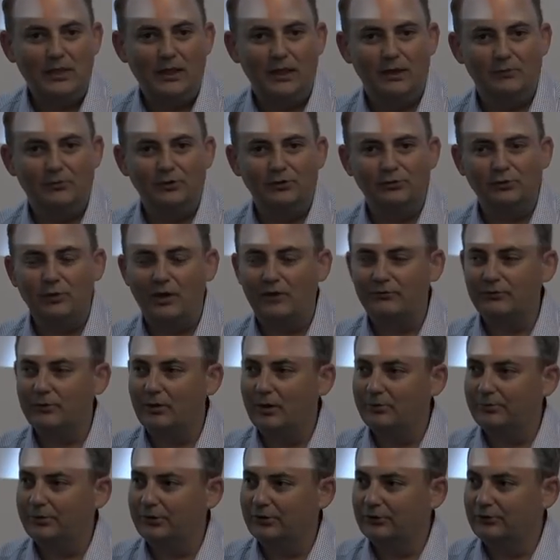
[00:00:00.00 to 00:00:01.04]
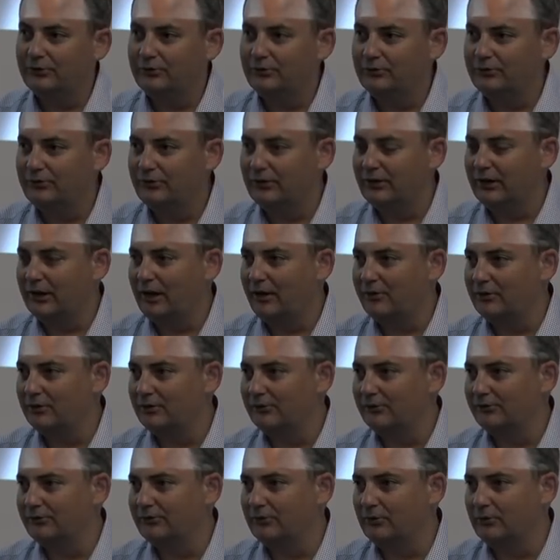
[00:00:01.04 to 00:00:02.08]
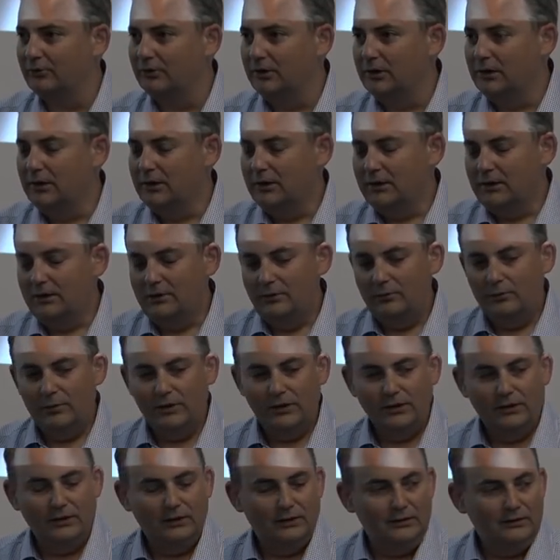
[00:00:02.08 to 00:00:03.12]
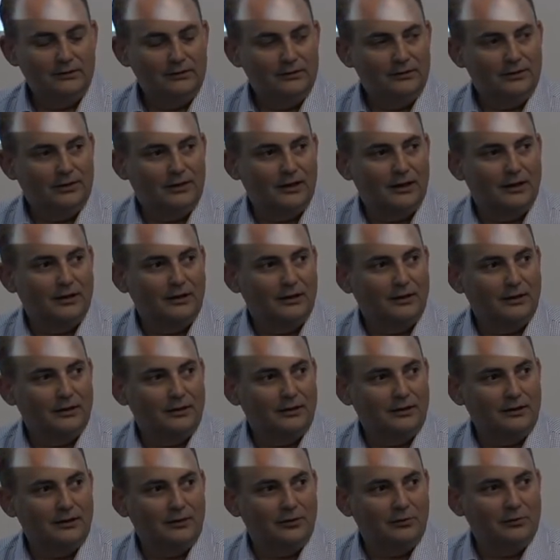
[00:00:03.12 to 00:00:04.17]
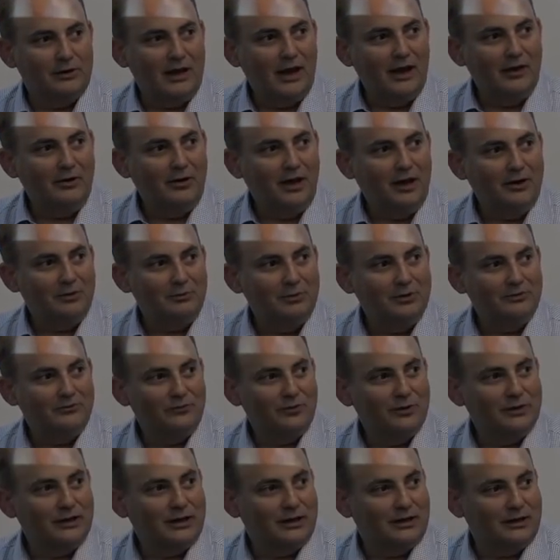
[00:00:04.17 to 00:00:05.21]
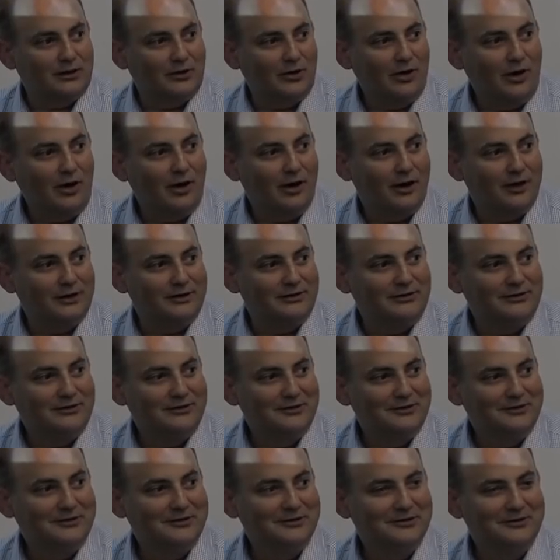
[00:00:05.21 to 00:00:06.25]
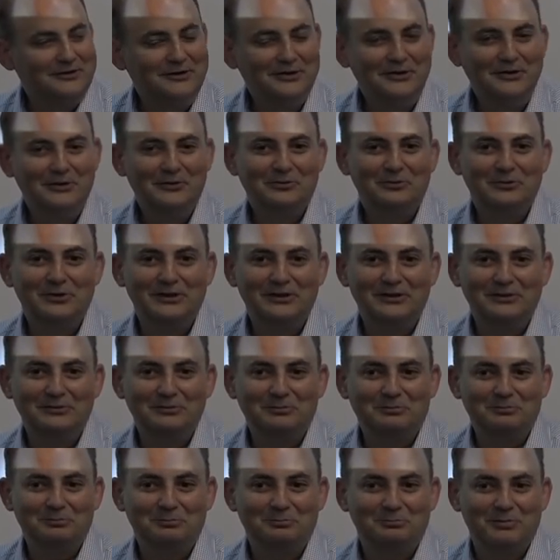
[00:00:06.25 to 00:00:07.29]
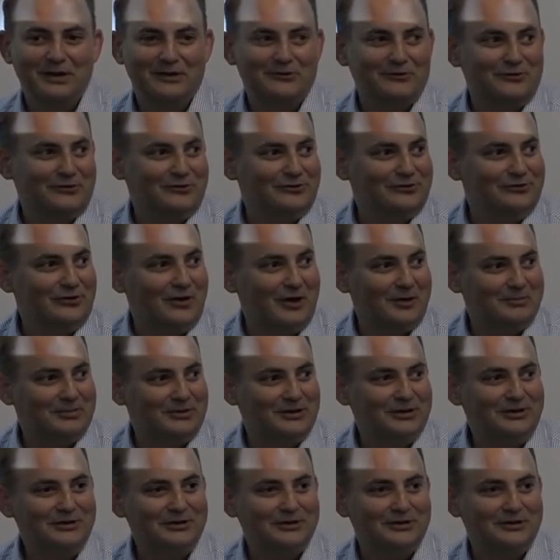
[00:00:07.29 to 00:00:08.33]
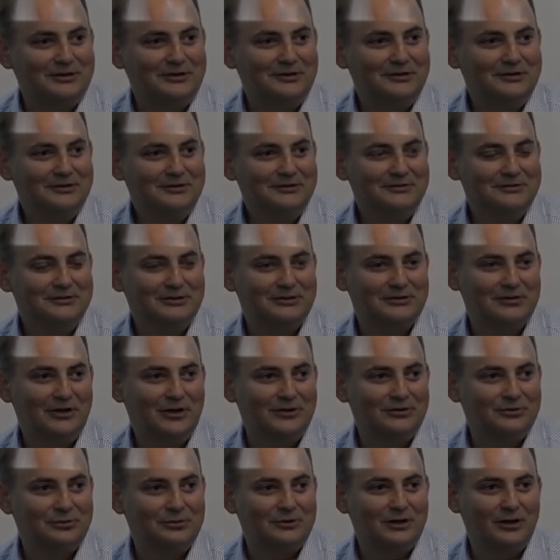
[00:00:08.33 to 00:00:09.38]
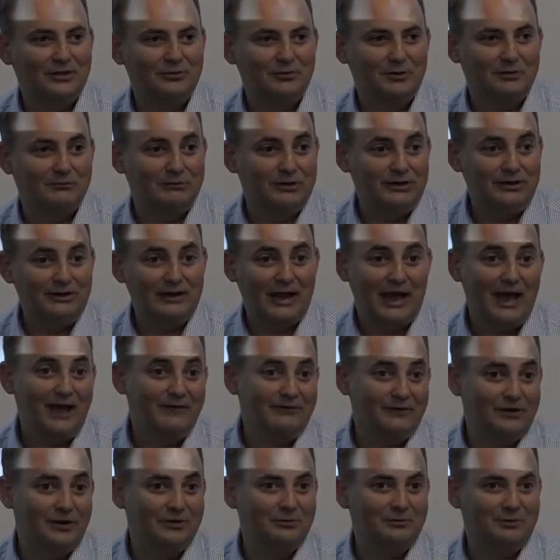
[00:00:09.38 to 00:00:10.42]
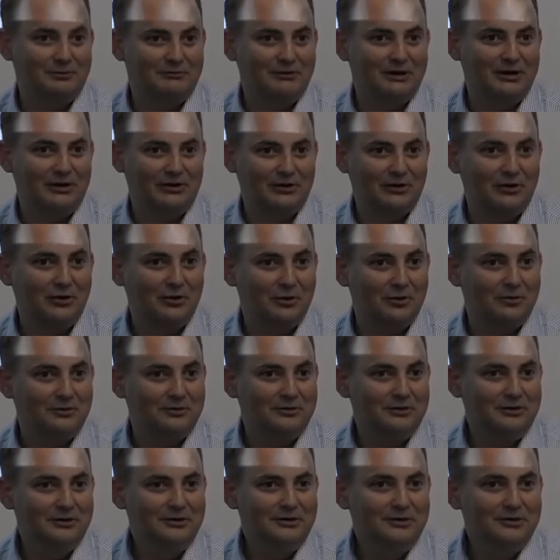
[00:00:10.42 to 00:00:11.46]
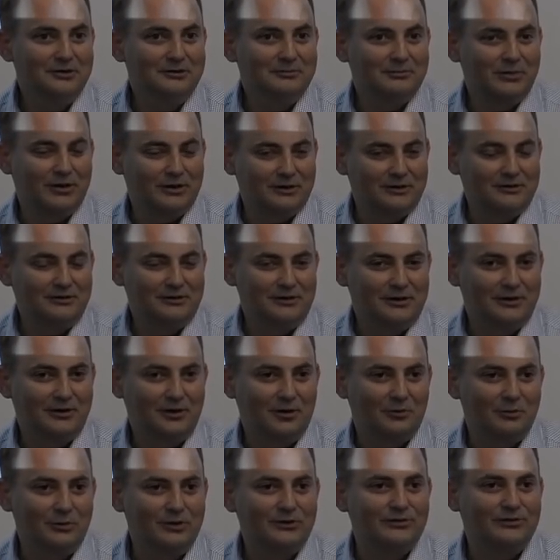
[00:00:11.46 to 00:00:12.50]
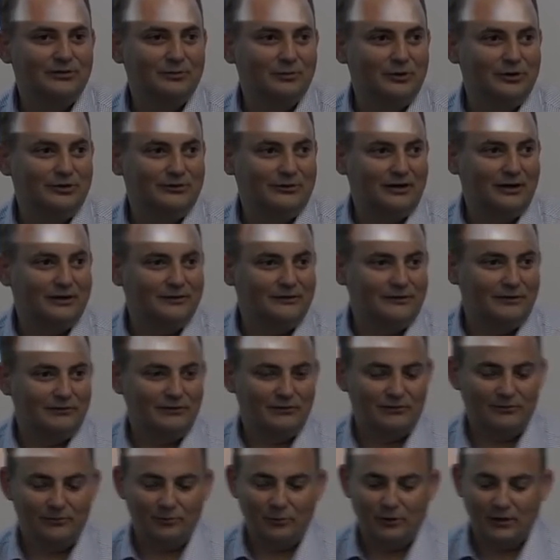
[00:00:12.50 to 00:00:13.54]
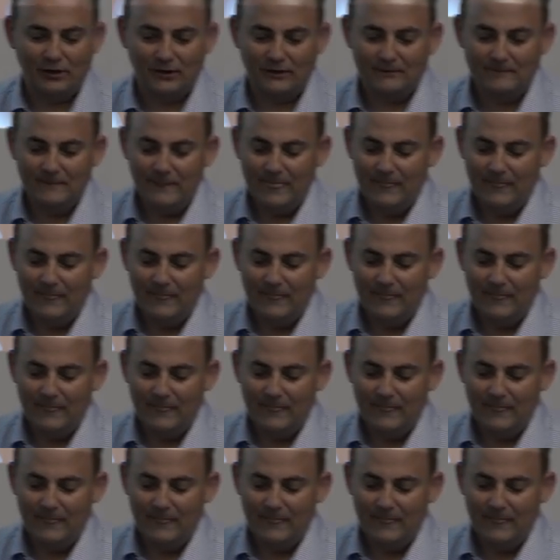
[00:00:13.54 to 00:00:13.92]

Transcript: and we're 12, we're not putting two and two together. So we think, you know, now how do we avoid getting caught? We better stop here and not do another one. We did have another one ready to go, but in our wisdom, we decided to save it for morning.